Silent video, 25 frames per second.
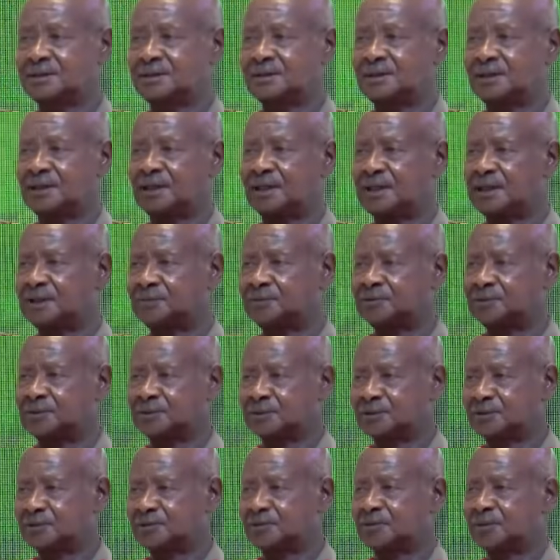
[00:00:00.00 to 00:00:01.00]
They
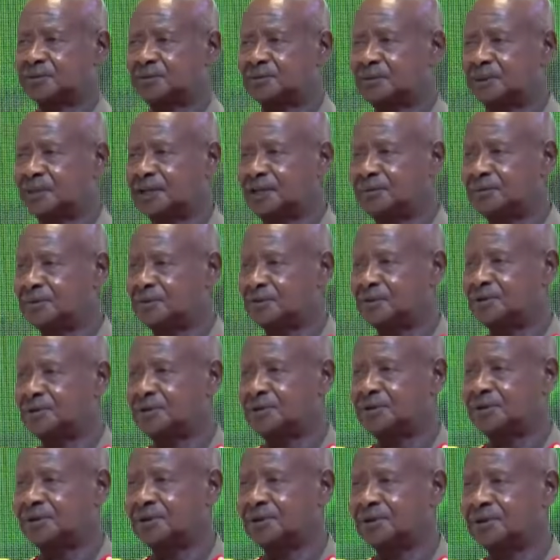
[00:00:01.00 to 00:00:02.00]
helped to keep the army
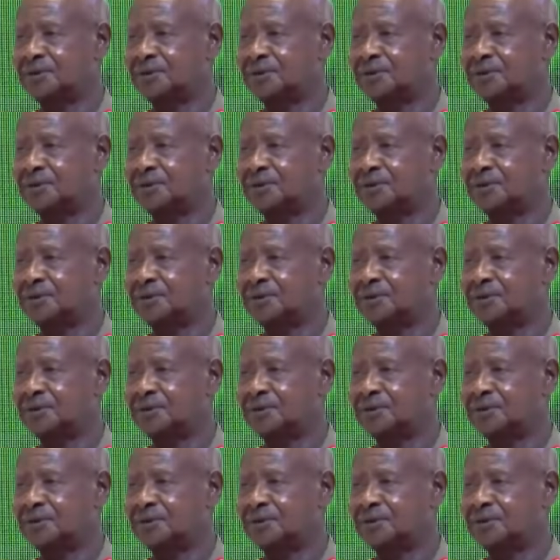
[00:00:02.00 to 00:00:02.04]
going.